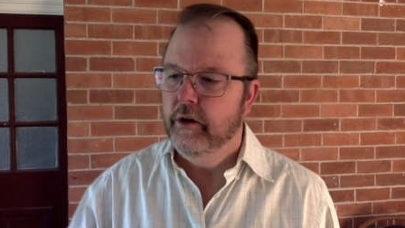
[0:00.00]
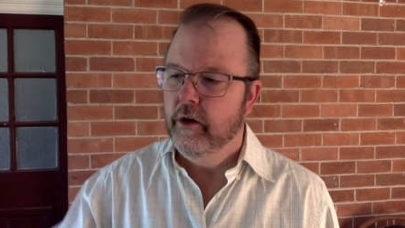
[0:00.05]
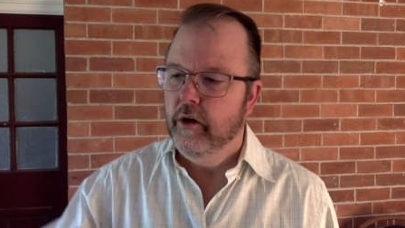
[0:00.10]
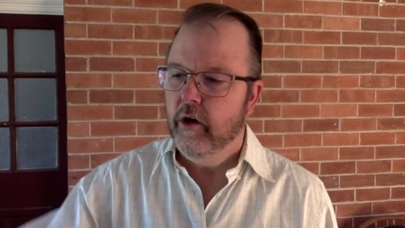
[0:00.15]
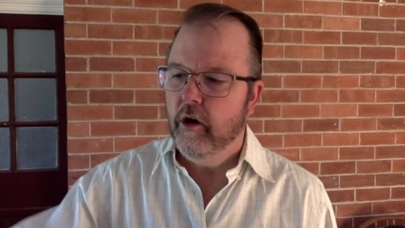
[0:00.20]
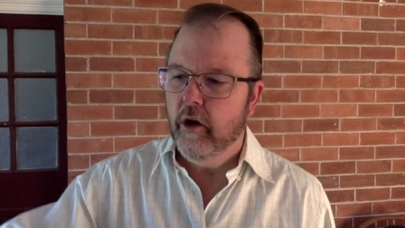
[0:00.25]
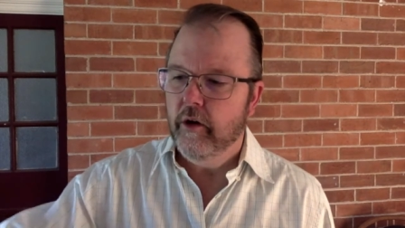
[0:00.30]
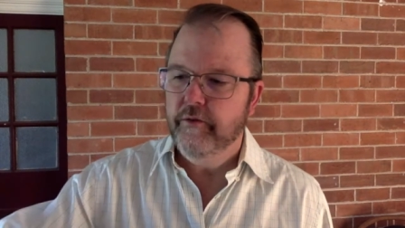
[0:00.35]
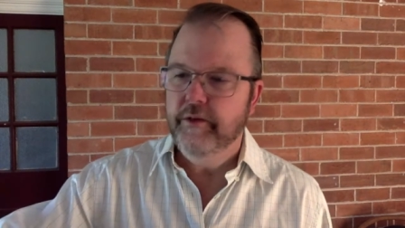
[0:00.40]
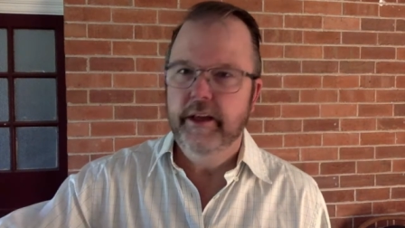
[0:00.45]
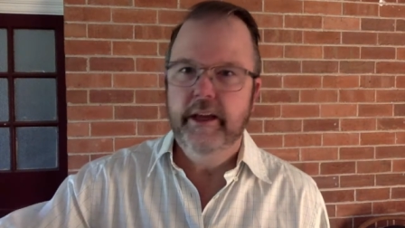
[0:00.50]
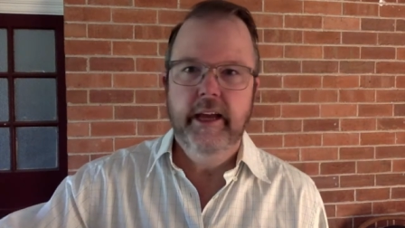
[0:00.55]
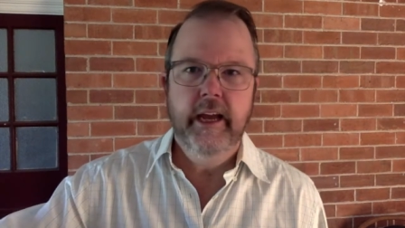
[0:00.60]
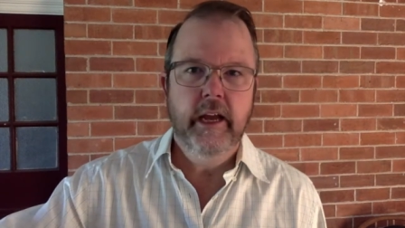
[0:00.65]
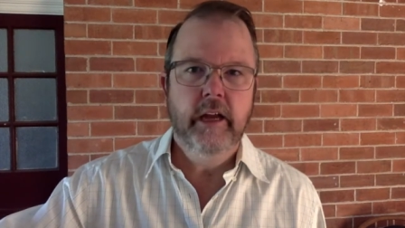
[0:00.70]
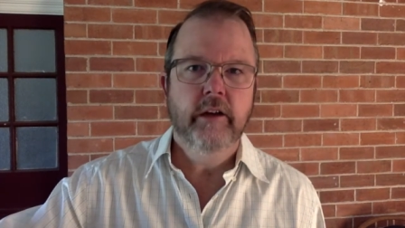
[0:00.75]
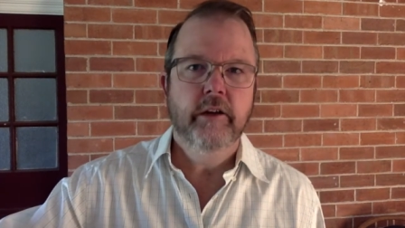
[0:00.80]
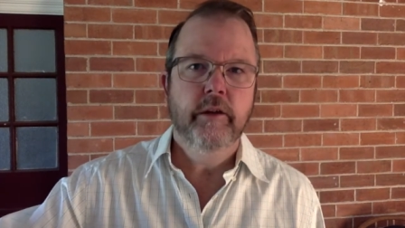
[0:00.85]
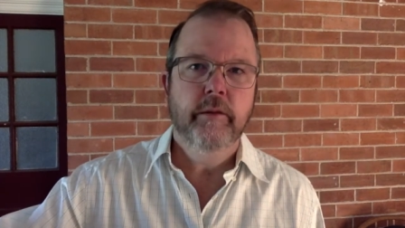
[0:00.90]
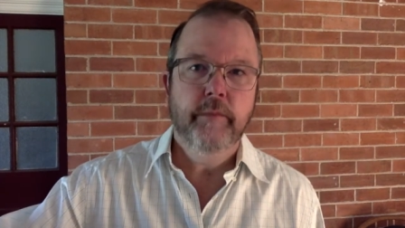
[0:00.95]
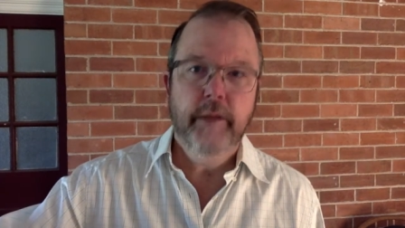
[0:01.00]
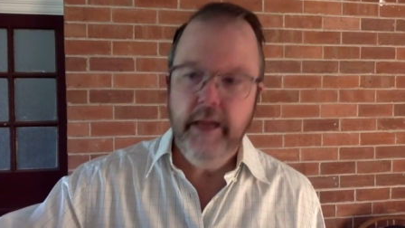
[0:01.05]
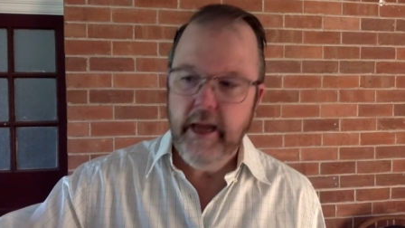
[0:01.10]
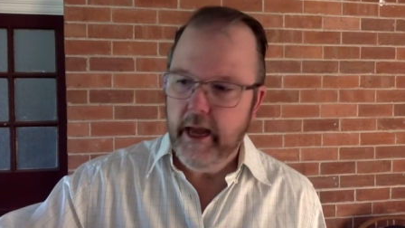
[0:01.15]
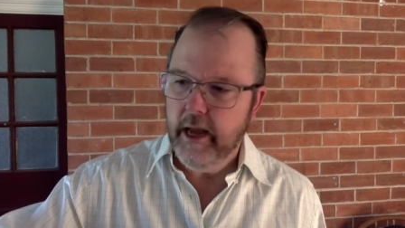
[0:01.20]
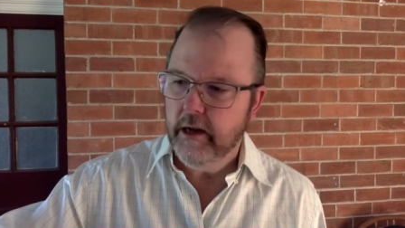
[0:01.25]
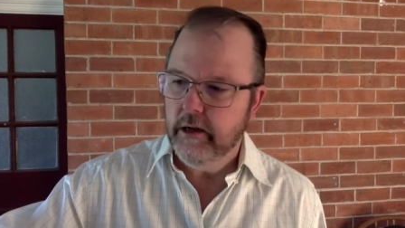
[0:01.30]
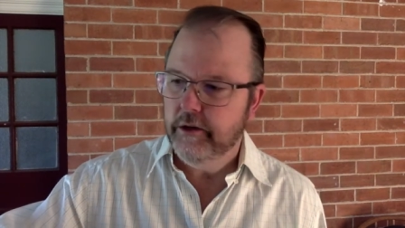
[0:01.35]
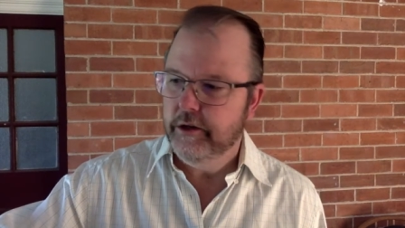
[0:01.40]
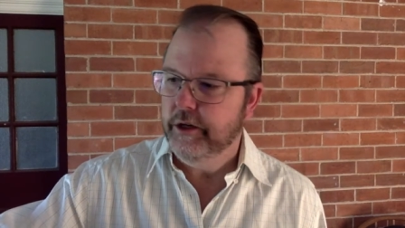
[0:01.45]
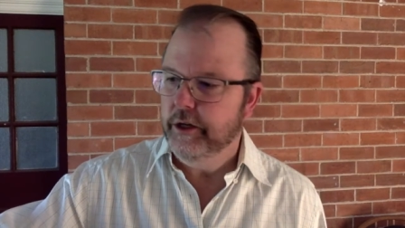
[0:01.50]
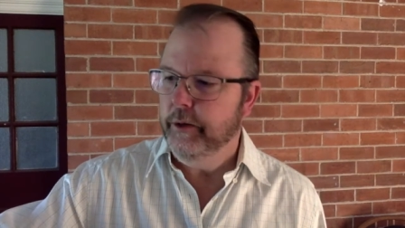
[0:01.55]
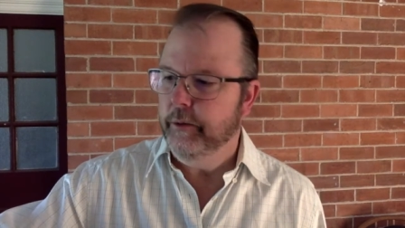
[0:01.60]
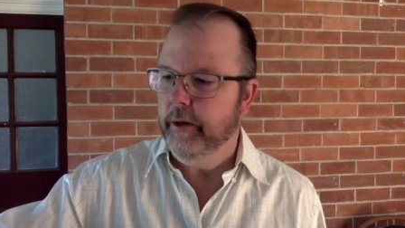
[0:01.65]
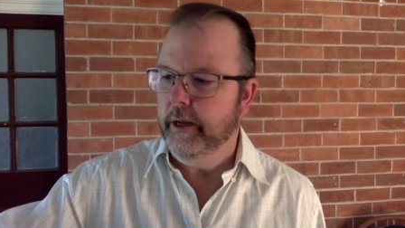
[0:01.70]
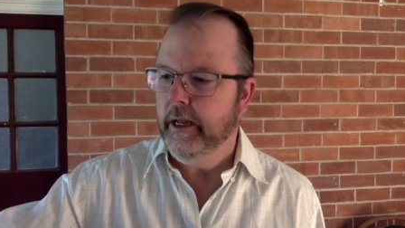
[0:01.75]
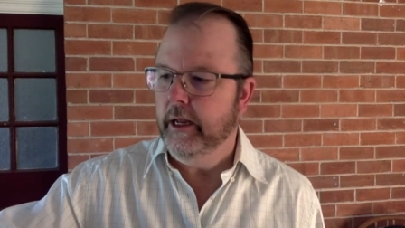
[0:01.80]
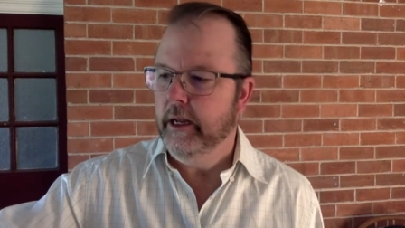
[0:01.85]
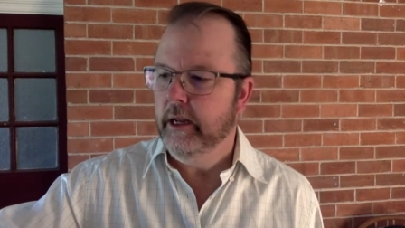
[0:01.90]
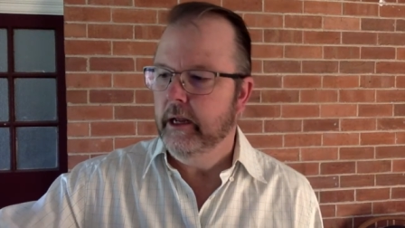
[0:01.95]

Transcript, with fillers: of the kingdom yet, do we?